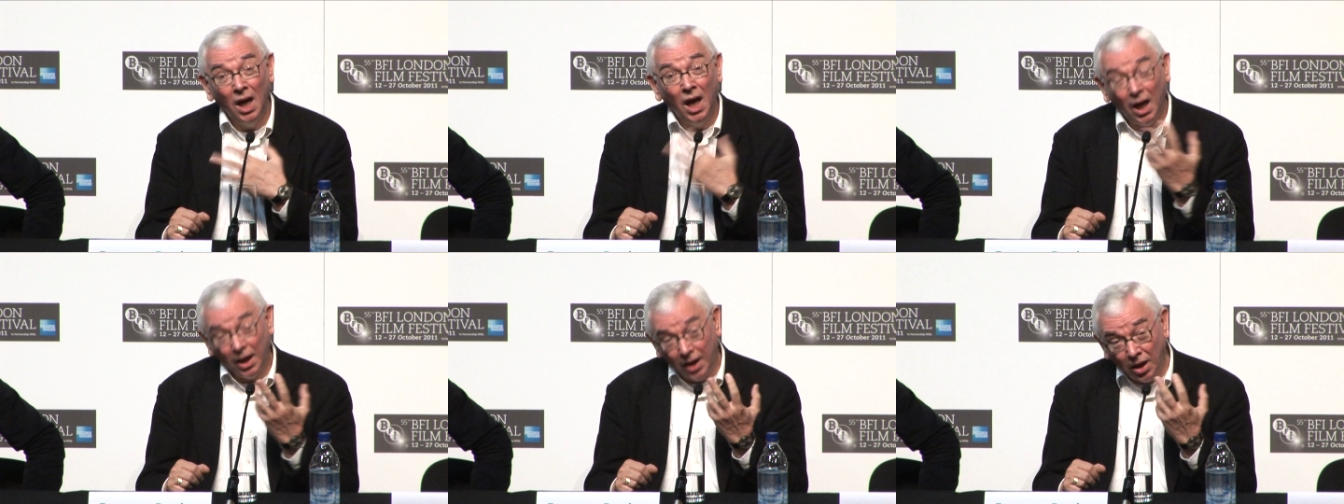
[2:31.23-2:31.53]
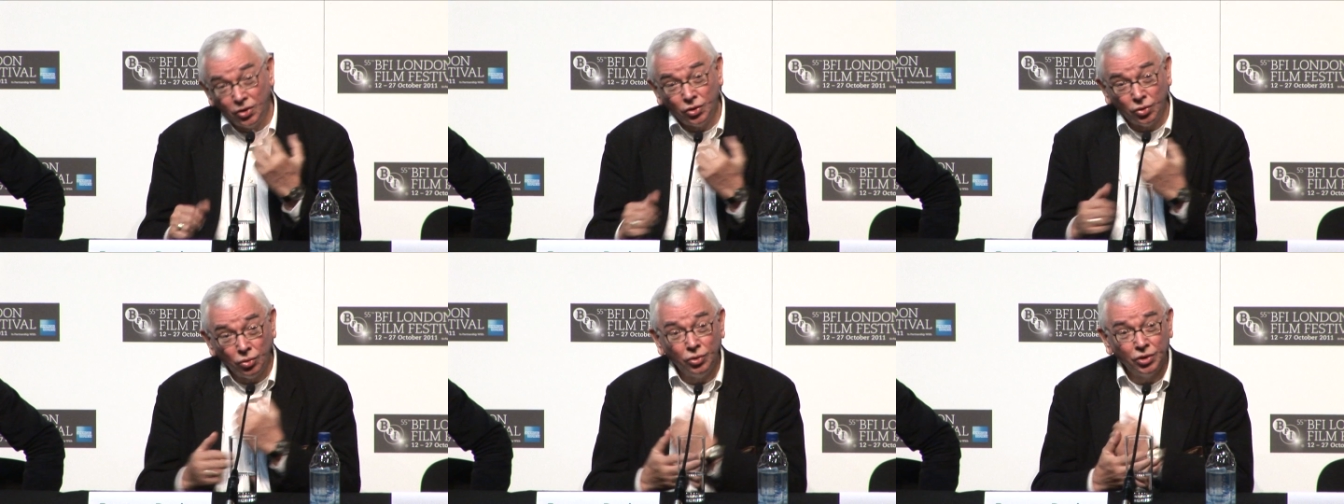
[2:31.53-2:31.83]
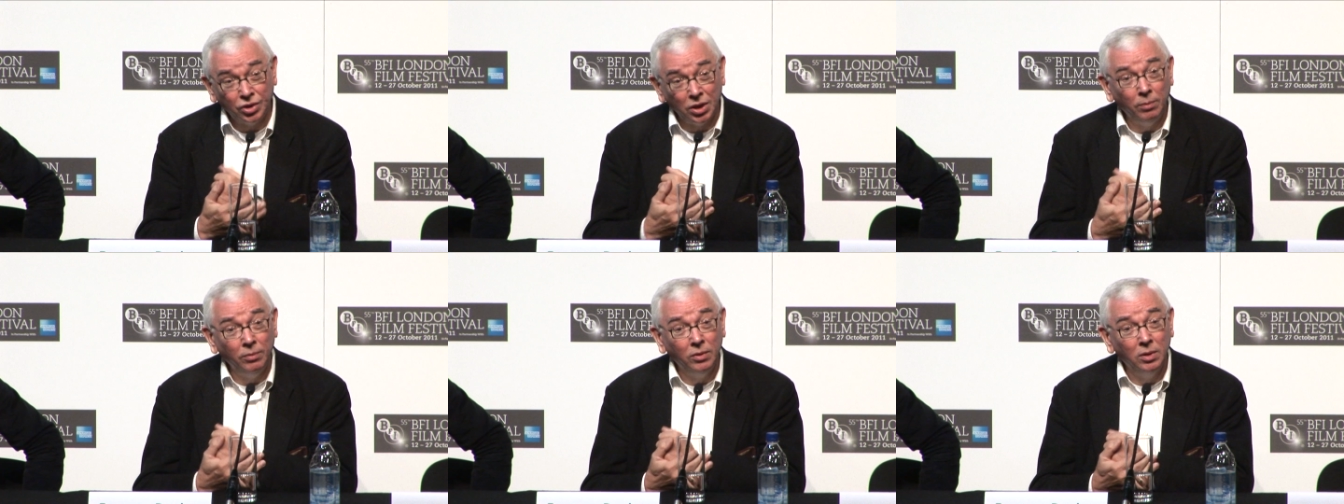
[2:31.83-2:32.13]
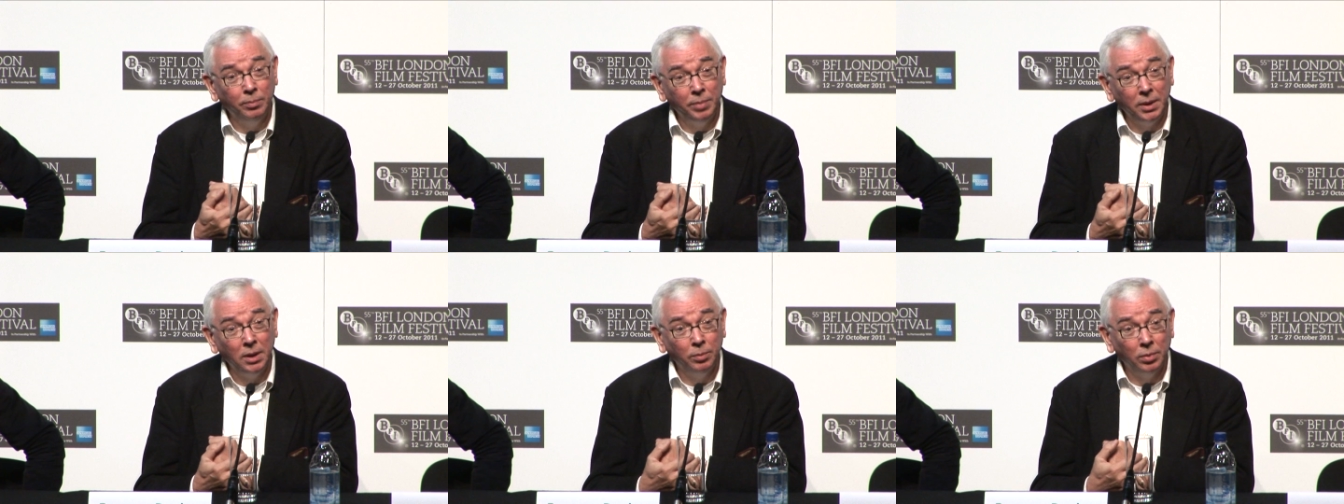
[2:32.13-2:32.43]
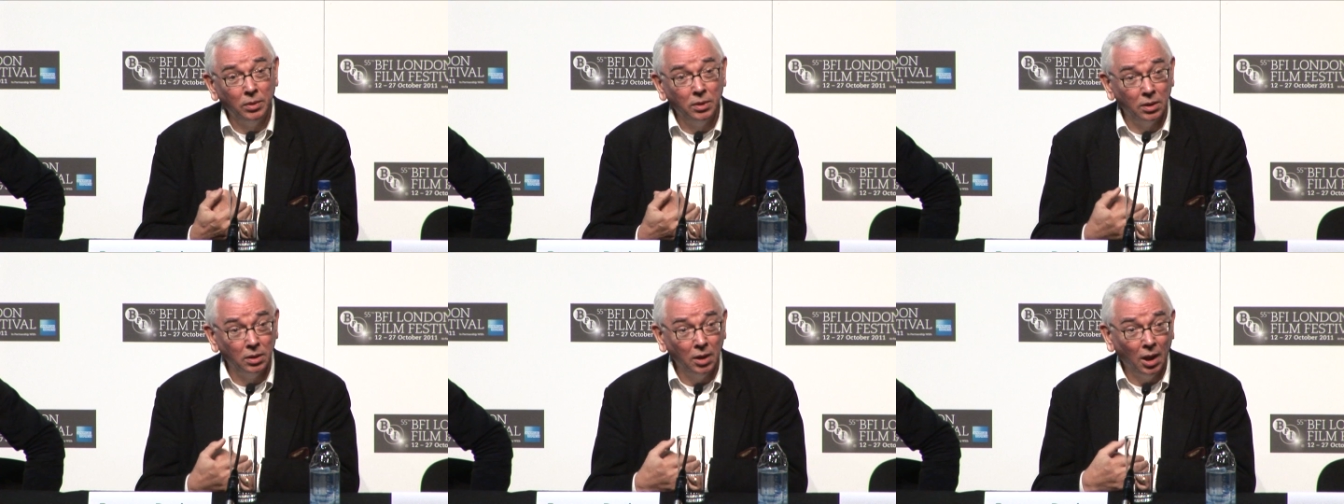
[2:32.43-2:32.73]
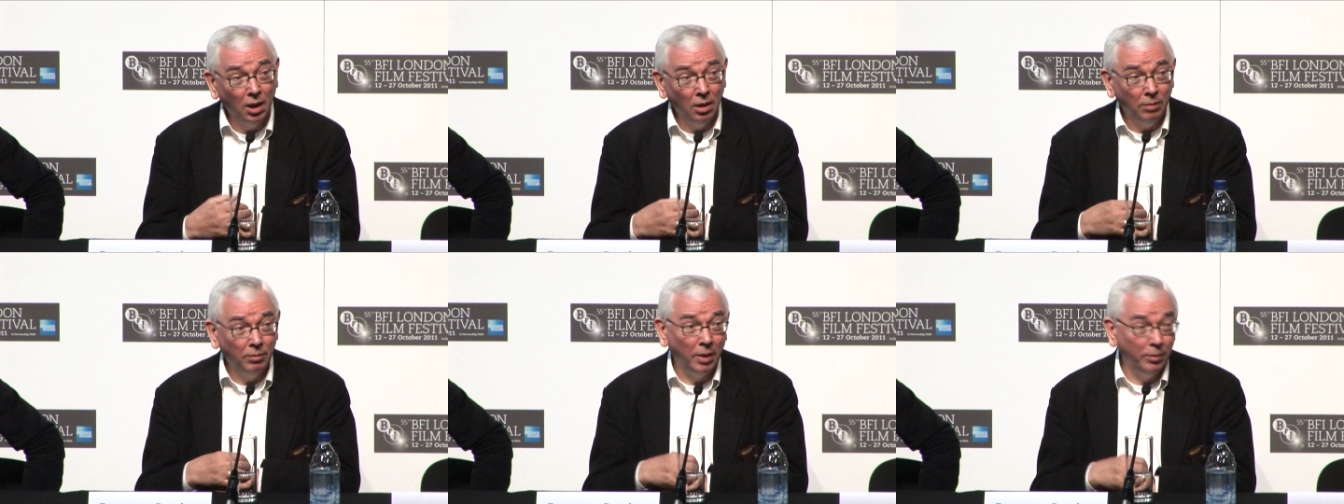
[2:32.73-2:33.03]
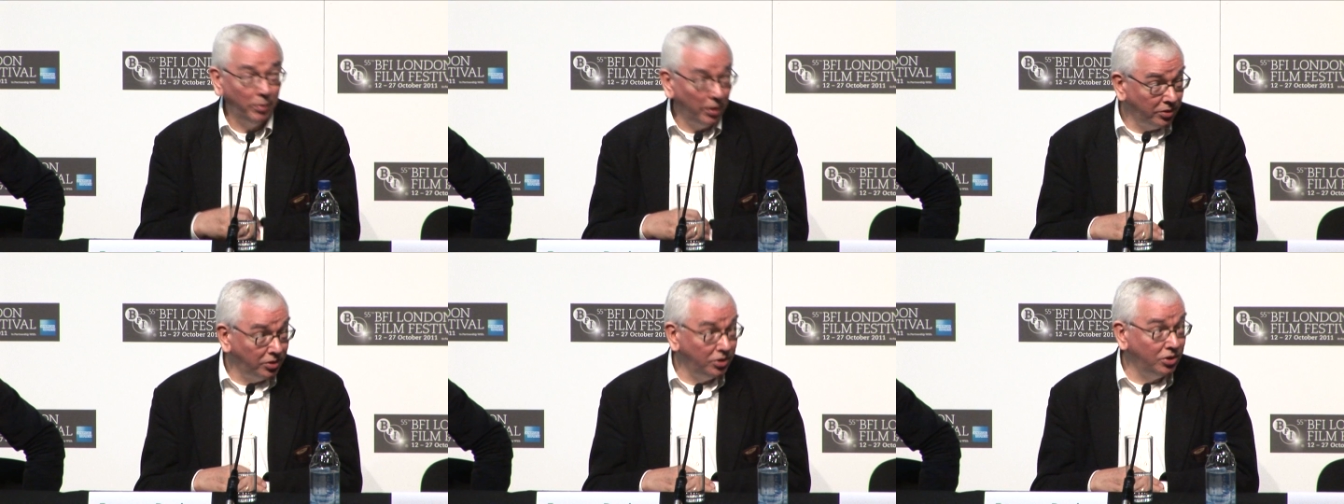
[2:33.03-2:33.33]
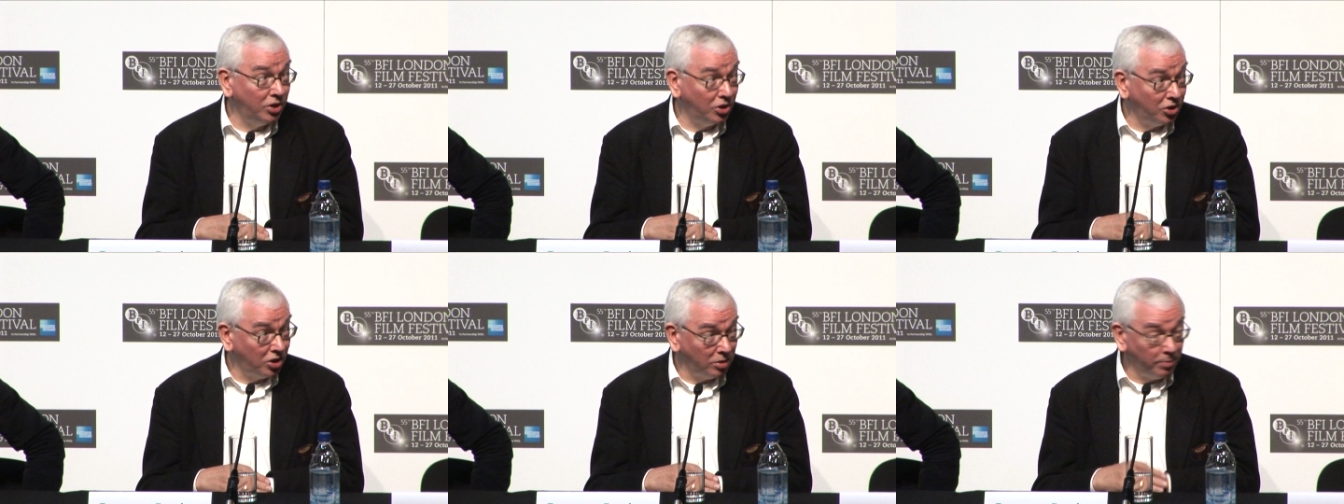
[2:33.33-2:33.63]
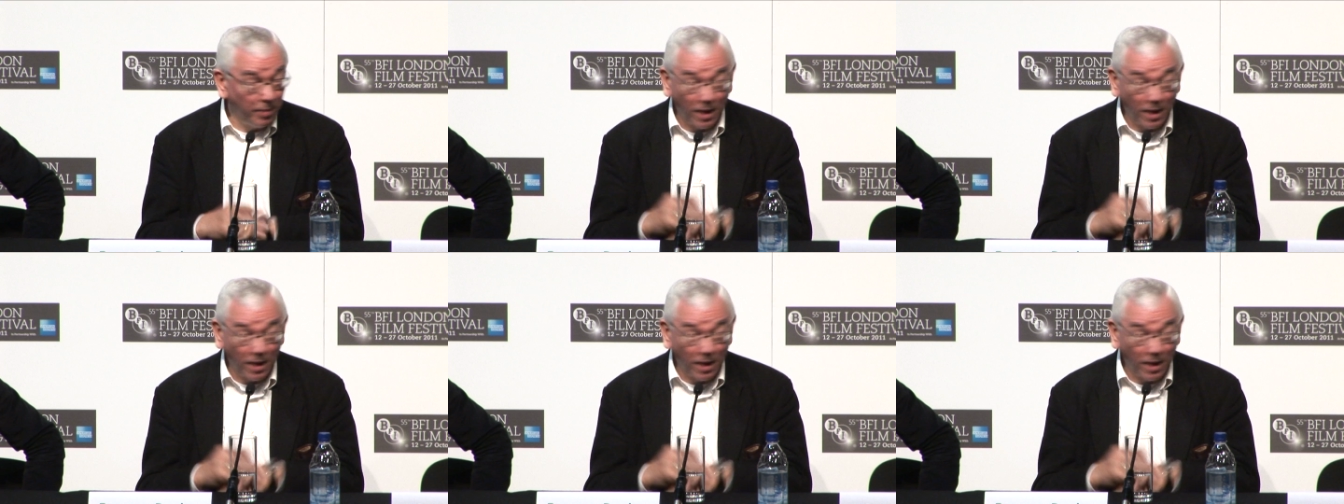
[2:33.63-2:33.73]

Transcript: and I saw some of the people that my brothers and sisters